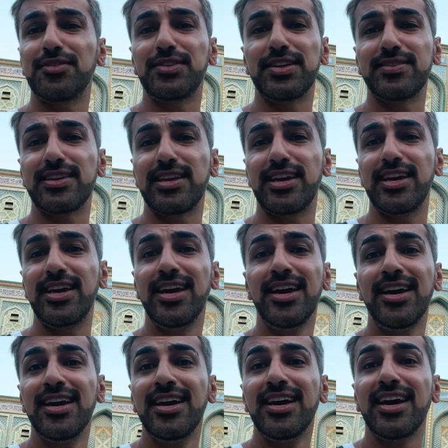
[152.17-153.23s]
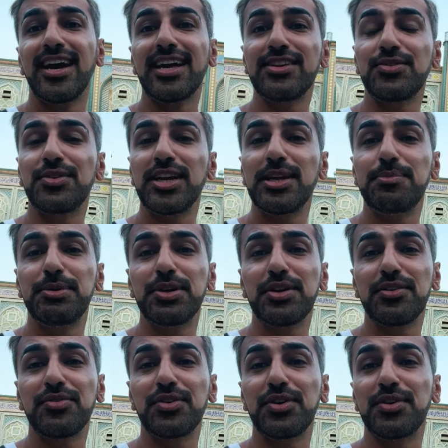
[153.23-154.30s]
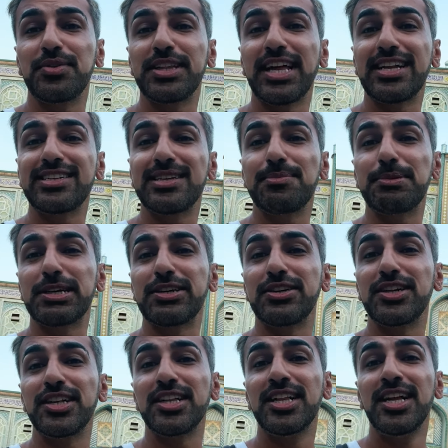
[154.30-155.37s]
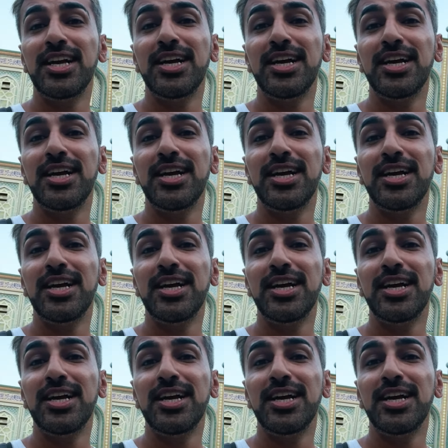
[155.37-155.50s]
of the city, and it's really beautiful with that typical